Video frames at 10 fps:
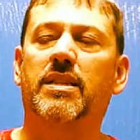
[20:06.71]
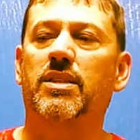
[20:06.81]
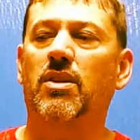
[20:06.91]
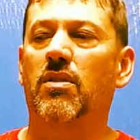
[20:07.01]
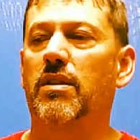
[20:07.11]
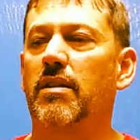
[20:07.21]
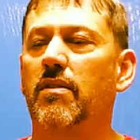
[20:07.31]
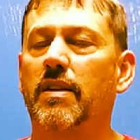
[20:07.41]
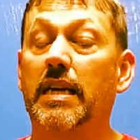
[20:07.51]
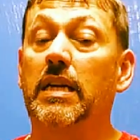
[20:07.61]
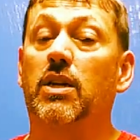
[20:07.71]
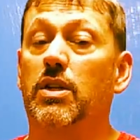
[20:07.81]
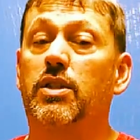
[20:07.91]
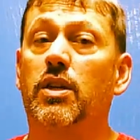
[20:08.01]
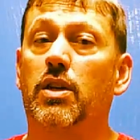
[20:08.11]
this earlier.
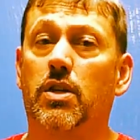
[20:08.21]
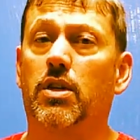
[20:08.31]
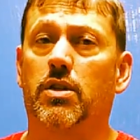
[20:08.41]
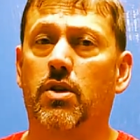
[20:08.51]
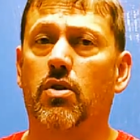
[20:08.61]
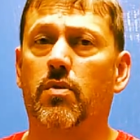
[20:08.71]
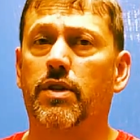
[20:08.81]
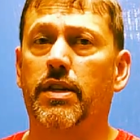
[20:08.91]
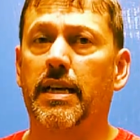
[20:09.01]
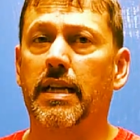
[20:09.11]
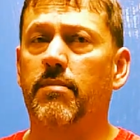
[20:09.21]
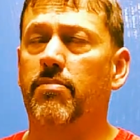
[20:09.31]
It's going to look dull when you get it,